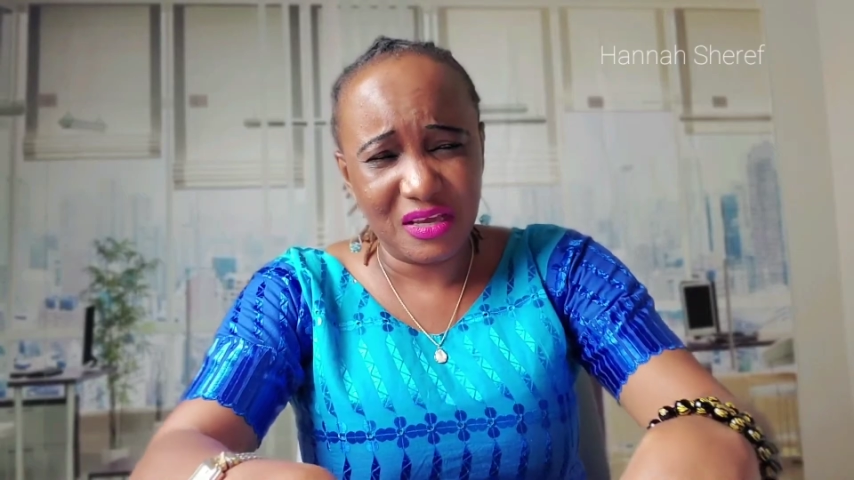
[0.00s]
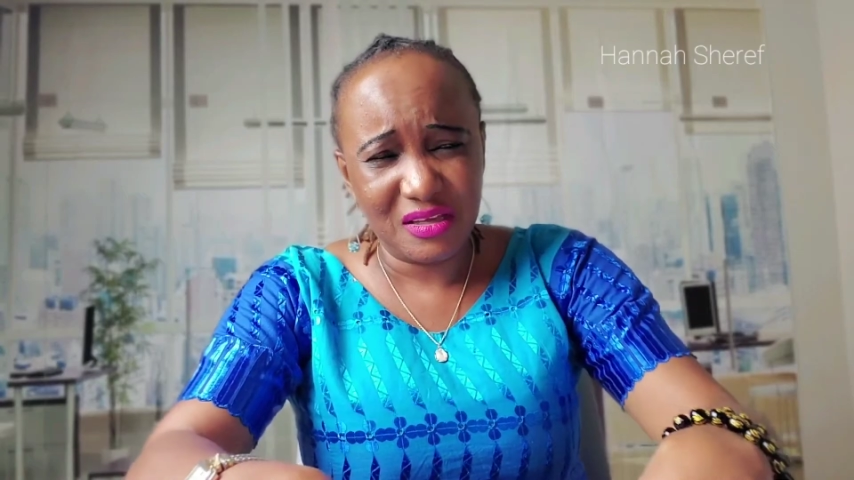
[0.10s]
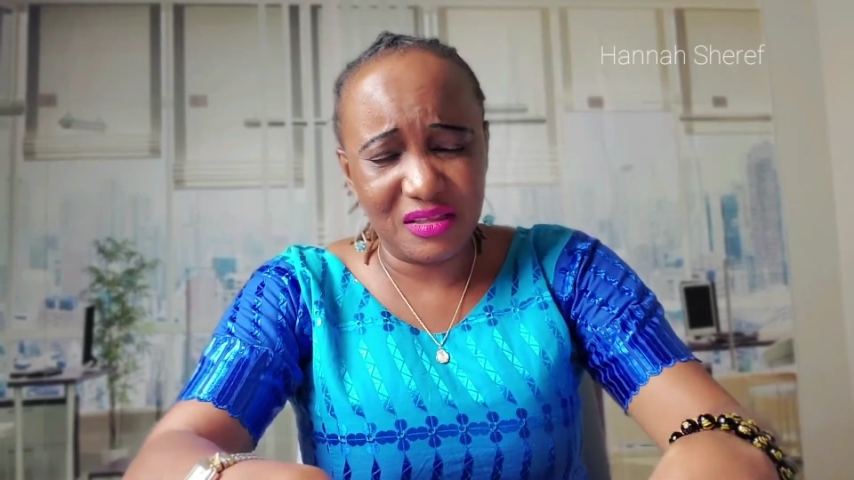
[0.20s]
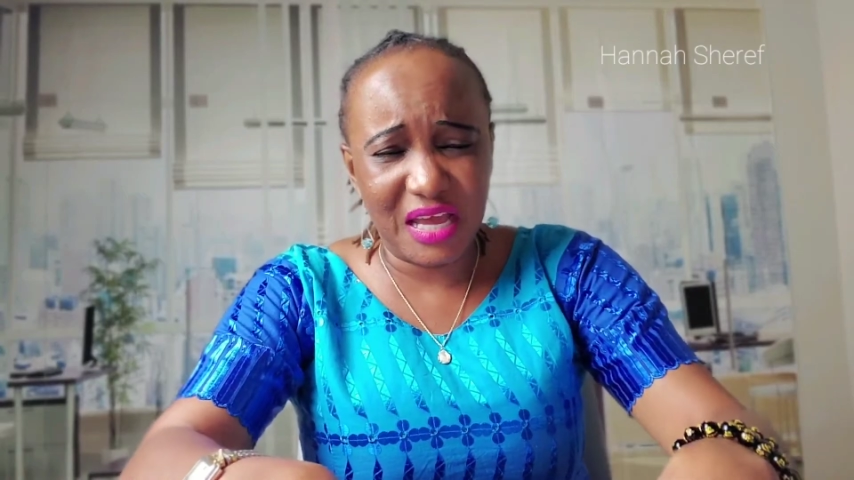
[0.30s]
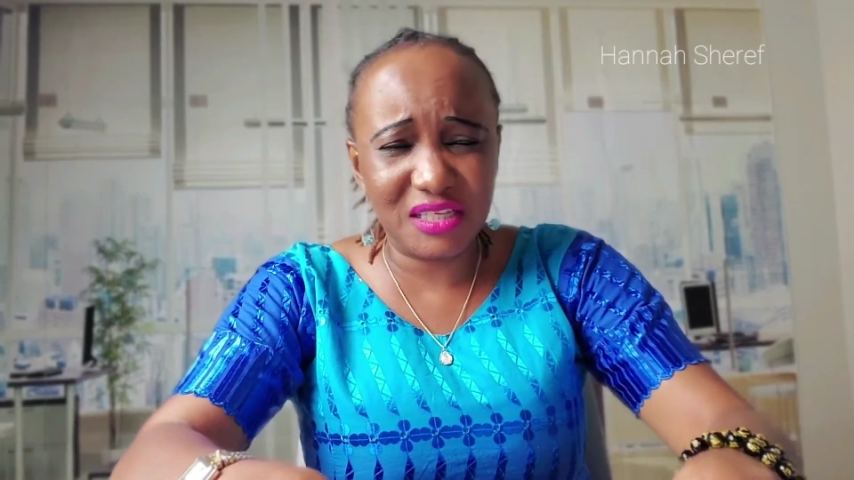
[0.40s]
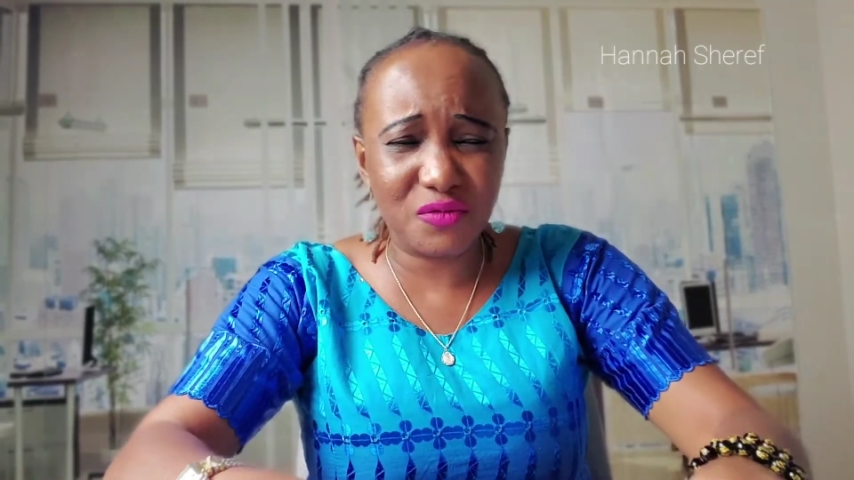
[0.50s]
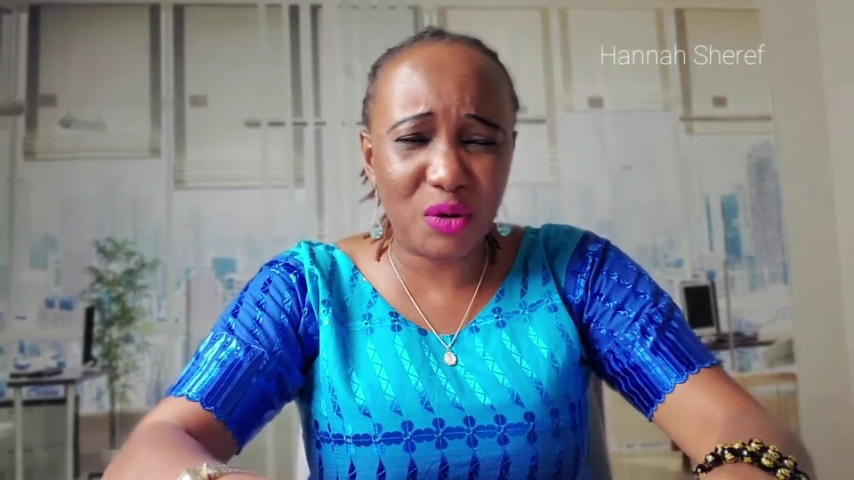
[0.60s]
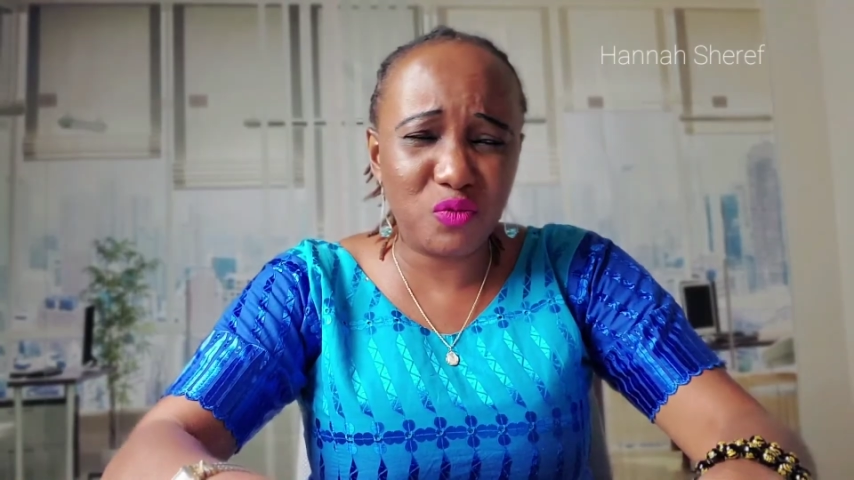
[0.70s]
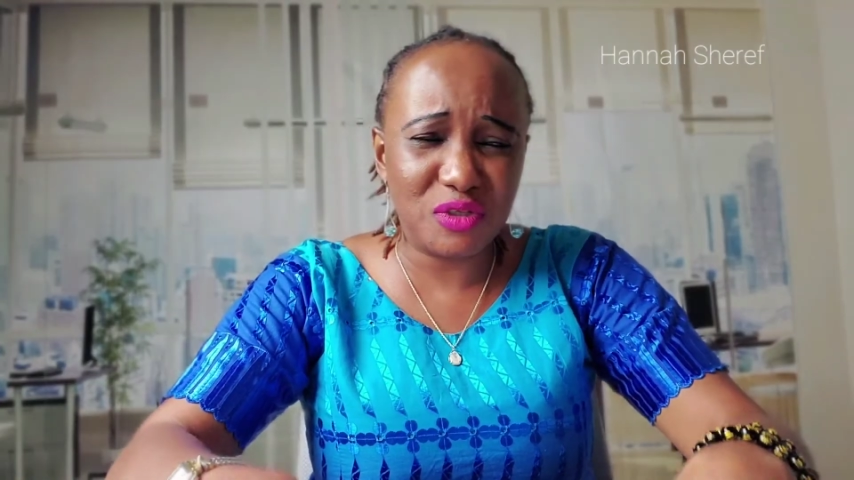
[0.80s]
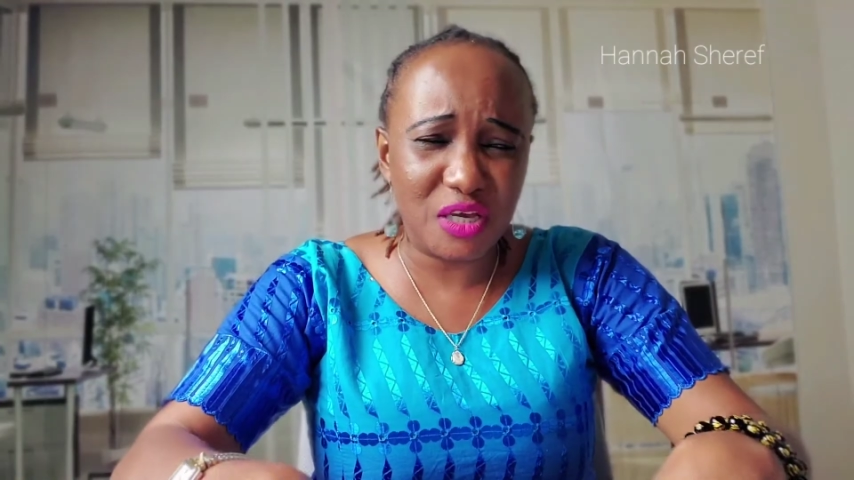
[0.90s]
90
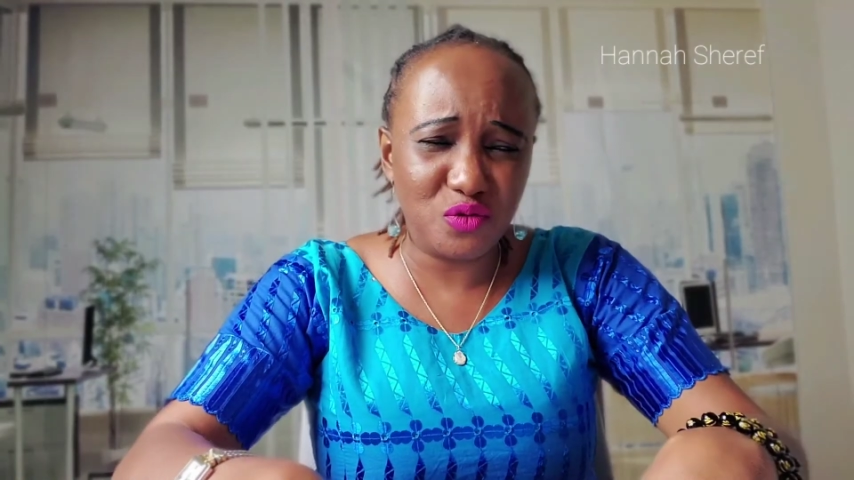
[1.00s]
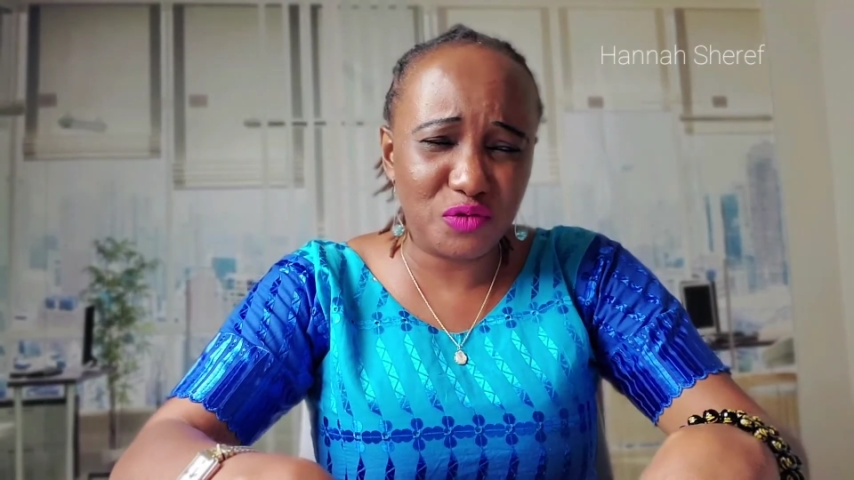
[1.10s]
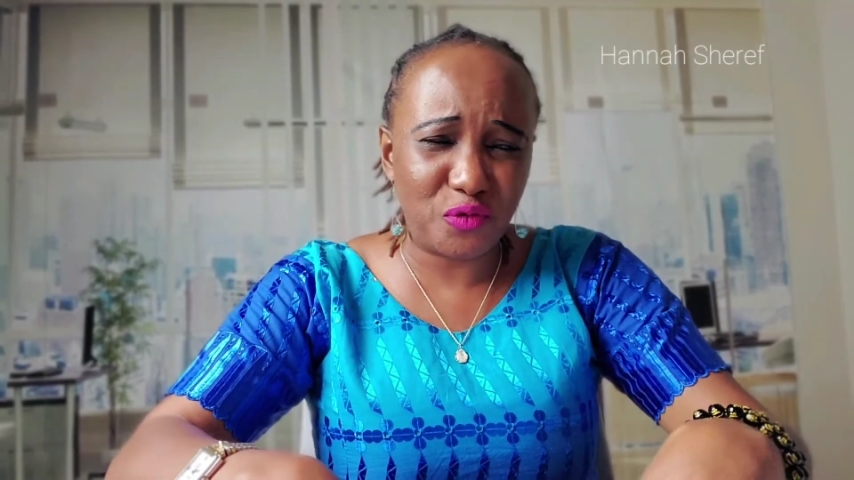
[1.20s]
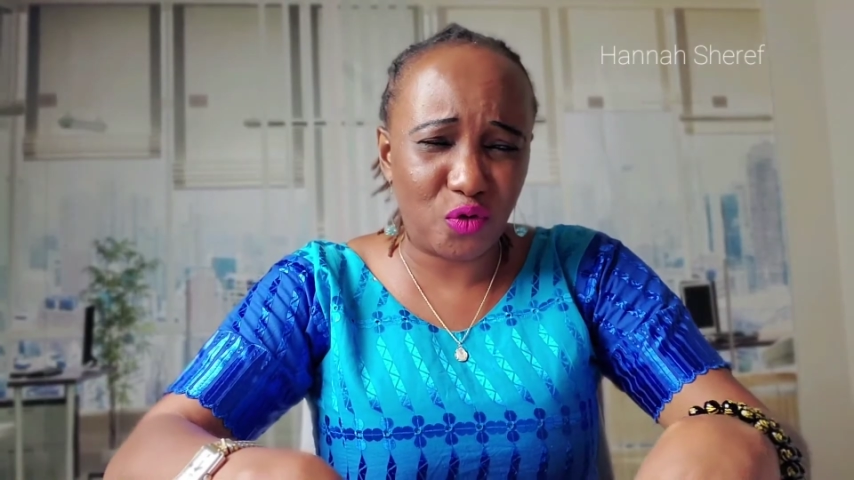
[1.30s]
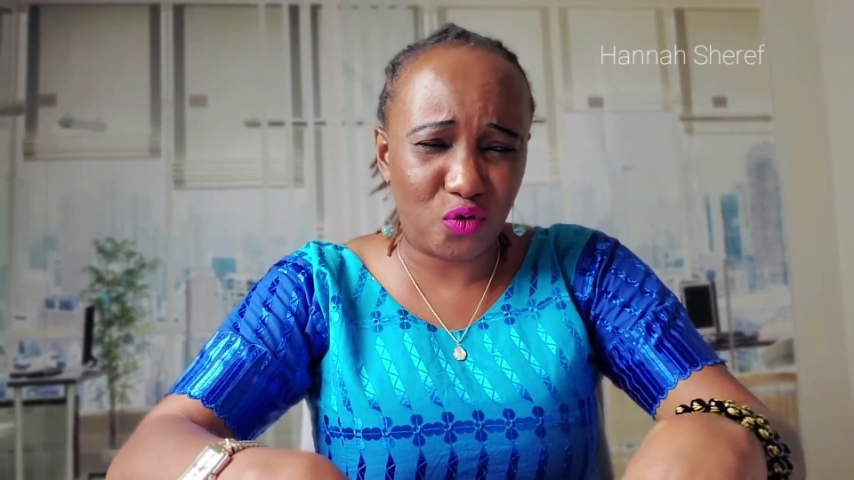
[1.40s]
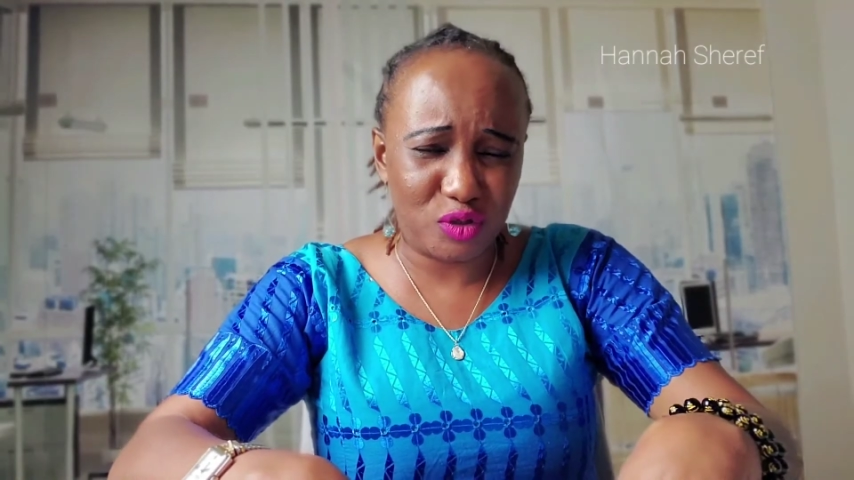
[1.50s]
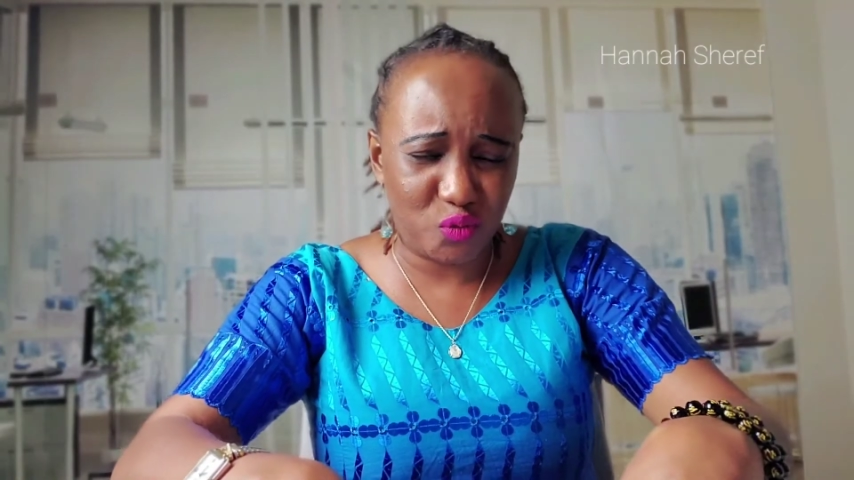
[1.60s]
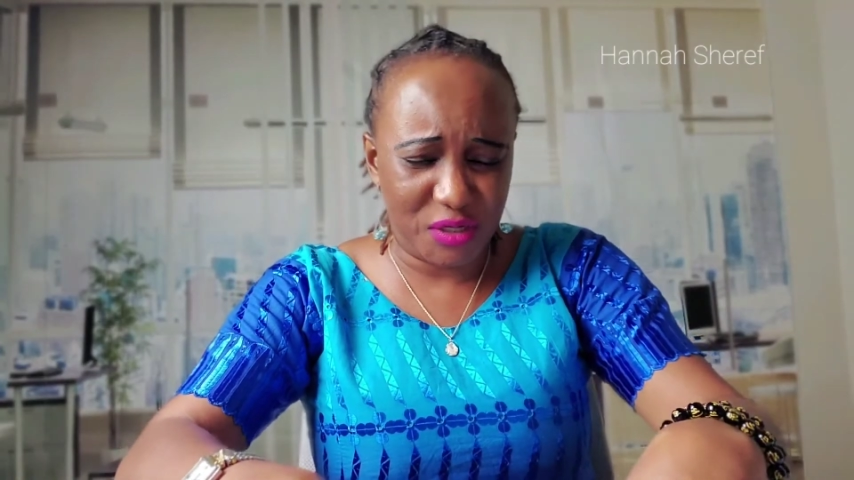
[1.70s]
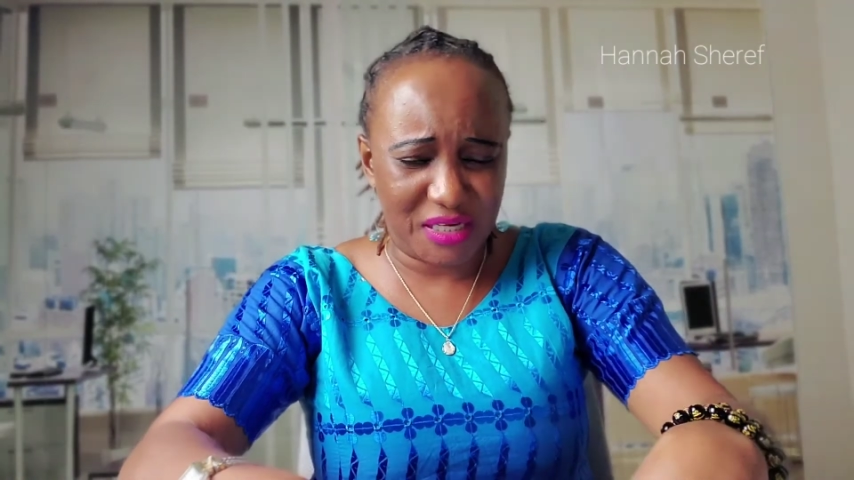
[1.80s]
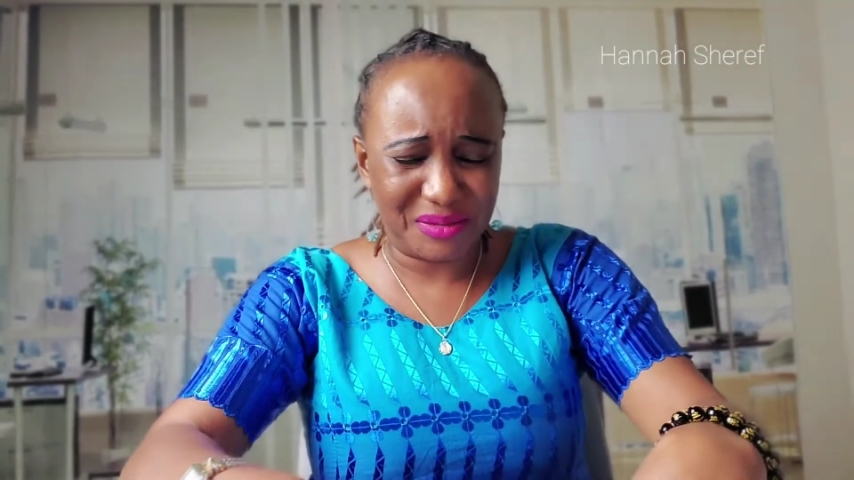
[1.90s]
rebels then use for cut
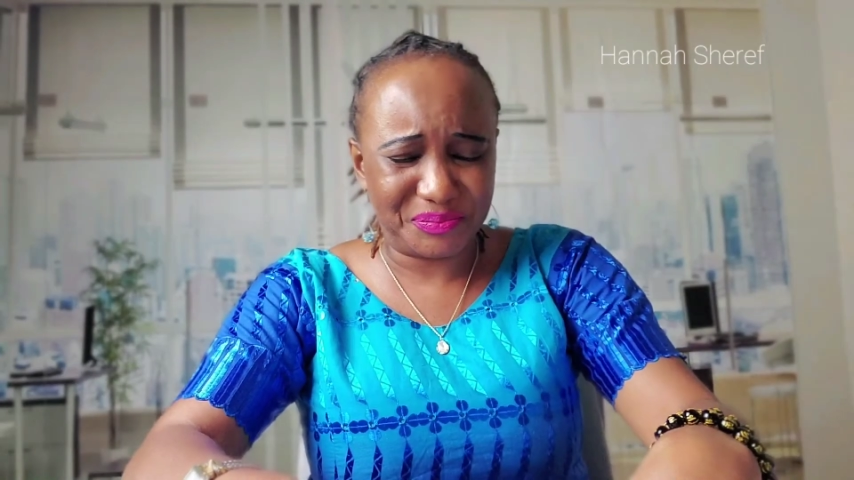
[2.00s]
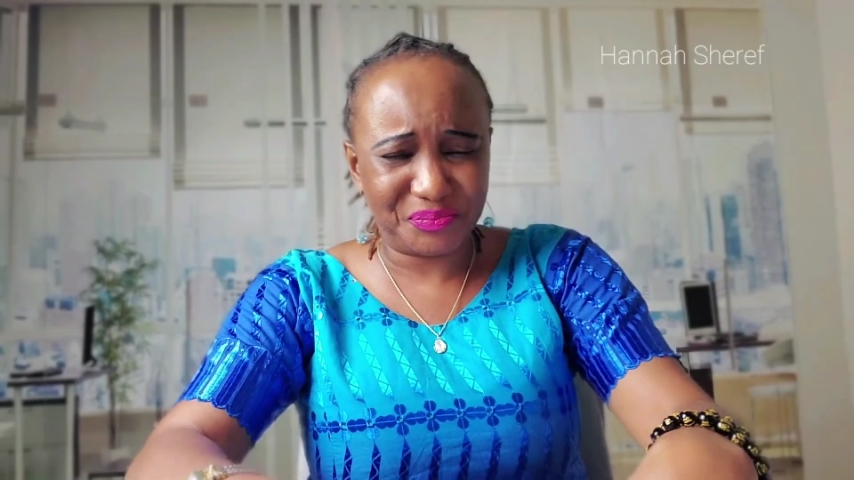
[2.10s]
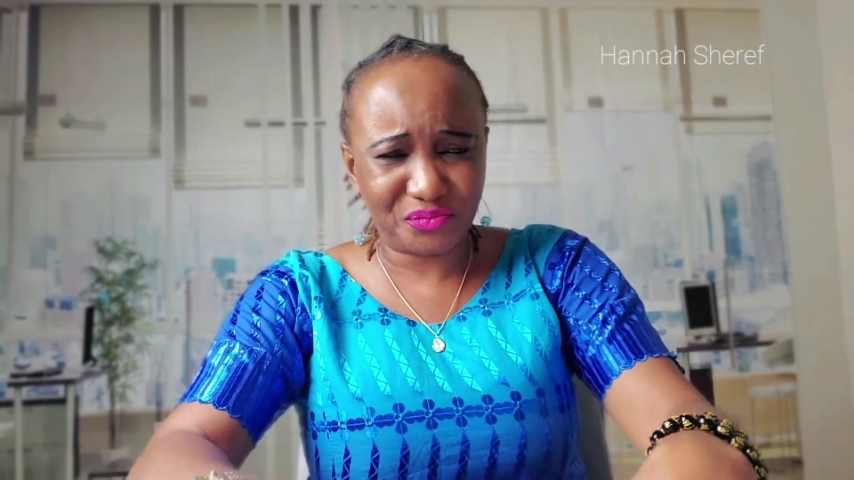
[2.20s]
we hand.